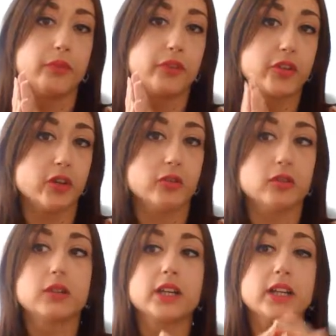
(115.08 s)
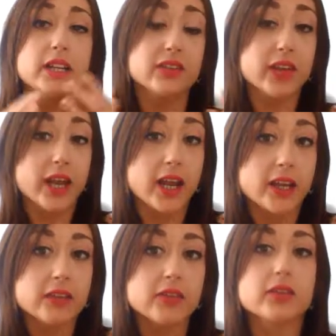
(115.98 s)
so in this
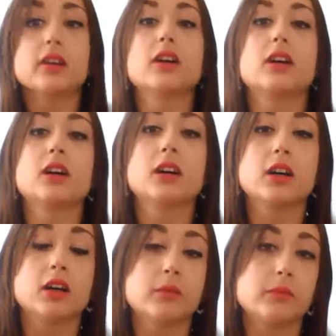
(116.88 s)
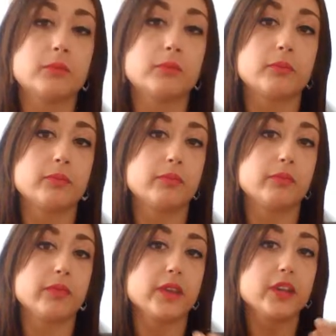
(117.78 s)
case
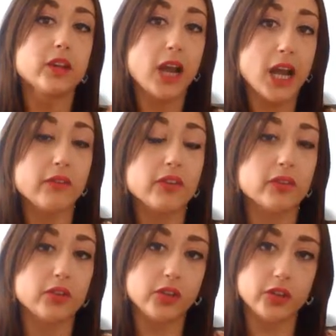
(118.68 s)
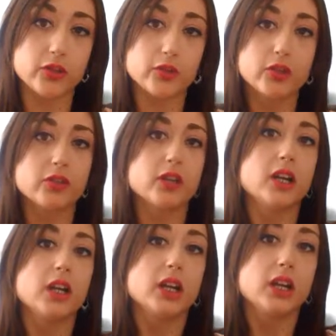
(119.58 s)
you have to use
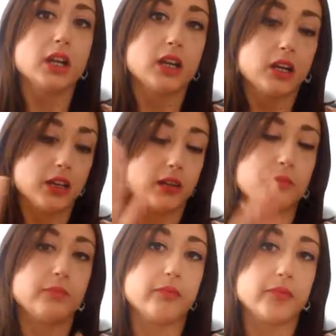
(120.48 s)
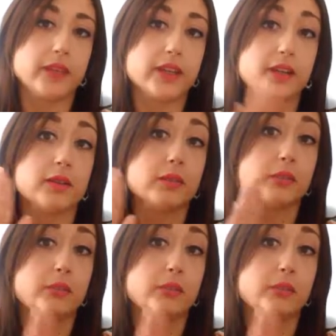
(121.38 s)
the